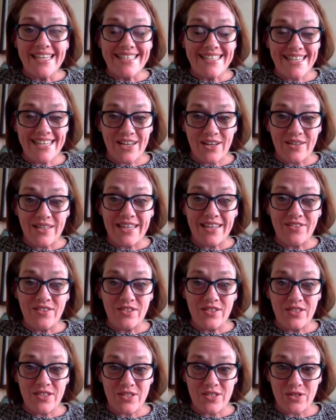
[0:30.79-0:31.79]
down in the
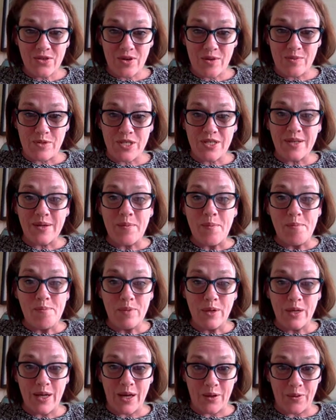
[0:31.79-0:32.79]
description
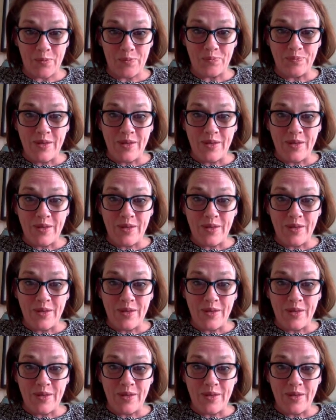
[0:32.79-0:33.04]
below.